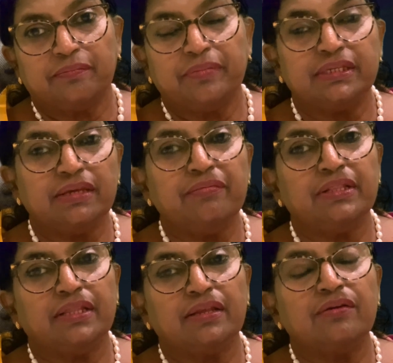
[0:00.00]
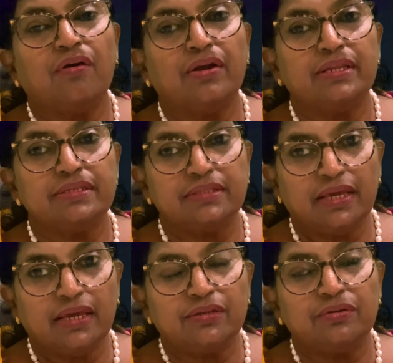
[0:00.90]
But even then, God is
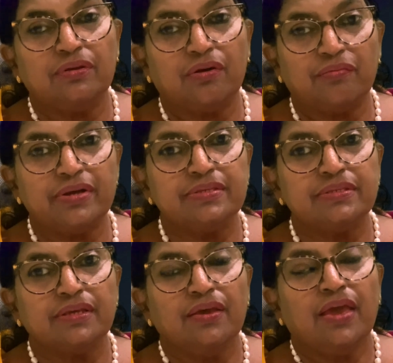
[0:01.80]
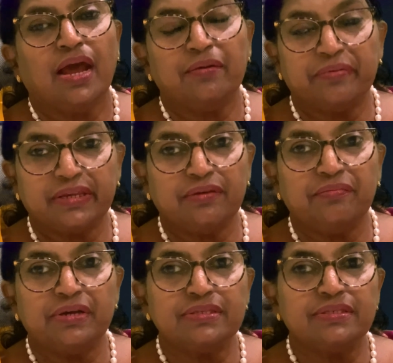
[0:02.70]
there to love us and
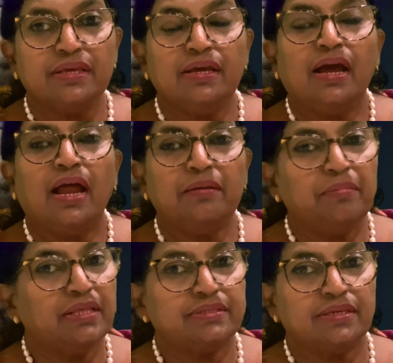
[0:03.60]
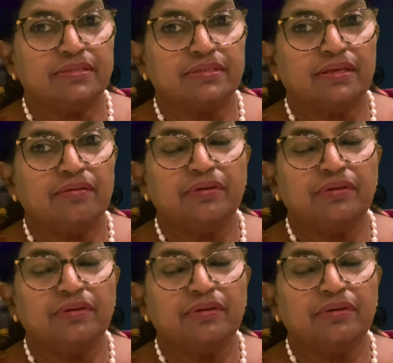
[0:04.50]
forgive us and bless us.